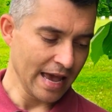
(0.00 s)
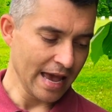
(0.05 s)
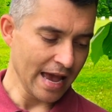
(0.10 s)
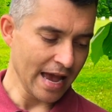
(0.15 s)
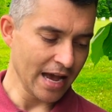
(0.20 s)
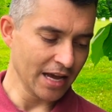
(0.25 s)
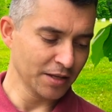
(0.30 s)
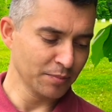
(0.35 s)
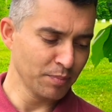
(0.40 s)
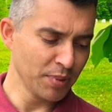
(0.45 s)

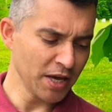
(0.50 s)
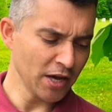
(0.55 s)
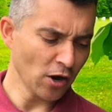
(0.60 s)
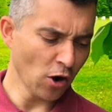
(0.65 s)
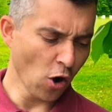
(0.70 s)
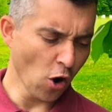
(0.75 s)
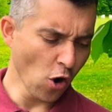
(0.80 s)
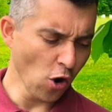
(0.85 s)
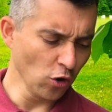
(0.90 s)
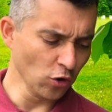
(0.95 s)
And
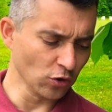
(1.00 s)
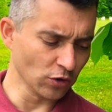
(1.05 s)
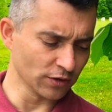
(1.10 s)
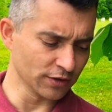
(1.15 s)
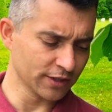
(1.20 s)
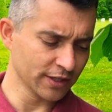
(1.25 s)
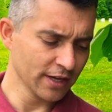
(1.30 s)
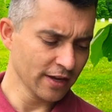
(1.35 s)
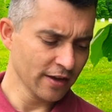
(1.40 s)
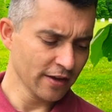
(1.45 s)

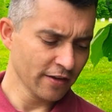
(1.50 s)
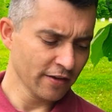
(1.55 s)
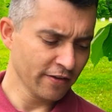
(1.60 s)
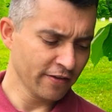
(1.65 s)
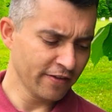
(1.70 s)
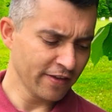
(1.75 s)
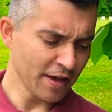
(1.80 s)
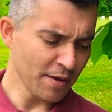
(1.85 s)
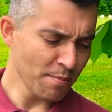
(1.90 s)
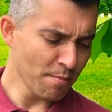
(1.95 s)
behold,
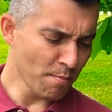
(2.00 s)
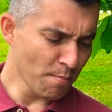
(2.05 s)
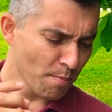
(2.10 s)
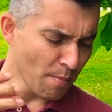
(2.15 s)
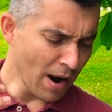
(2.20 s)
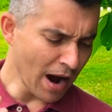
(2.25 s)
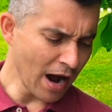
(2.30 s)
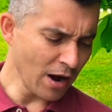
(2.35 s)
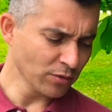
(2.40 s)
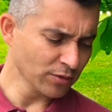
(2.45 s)
the
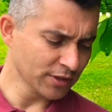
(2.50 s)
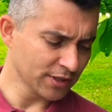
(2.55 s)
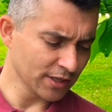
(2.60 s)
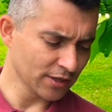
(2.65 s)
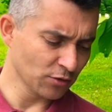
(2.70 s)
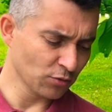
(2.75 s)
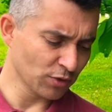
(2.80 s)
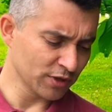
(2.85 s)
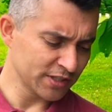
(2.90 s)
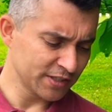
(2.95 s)

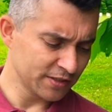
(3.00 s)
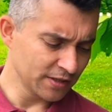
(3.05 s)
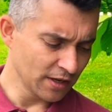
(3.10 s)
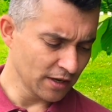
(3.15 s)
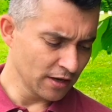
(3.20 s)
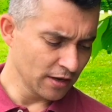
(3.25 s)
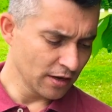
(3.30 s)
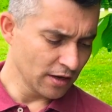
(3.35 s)
mountain was